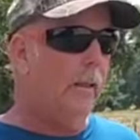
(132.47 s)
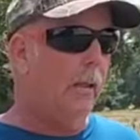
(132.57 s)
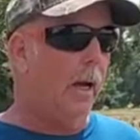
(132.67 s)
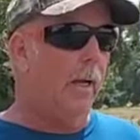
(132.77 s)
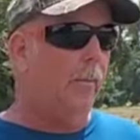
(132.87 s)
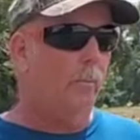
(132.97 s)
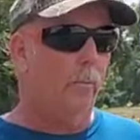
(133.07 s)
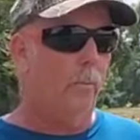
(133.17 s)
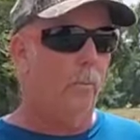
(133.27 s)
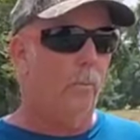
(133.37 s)
Not
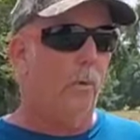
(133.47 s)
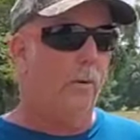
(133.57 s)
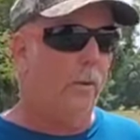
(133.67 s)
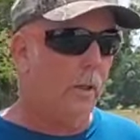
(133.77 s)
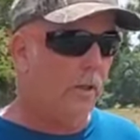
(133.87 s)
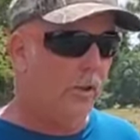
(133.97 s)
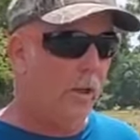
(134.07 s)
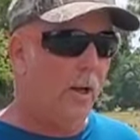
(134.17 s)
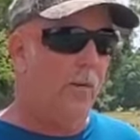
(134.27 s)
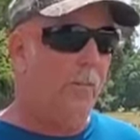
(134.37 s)
where it's gonna shut
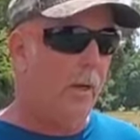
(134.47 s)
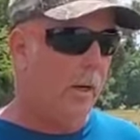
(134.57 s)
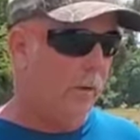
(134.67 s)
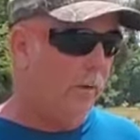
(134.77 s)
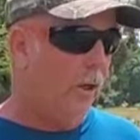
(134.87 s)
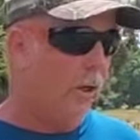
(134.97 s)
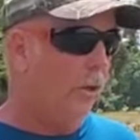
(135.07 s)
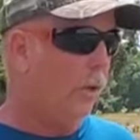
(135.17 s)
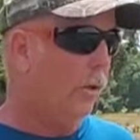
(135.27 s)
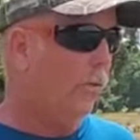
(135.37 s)
off, but it is gonna
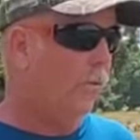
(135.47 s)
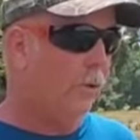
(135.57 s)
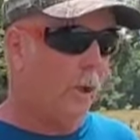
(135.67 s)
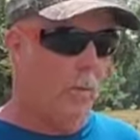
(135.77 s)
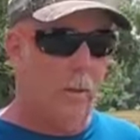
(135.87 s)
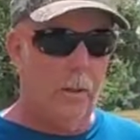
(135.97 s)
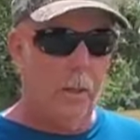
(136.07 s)
go a little slower.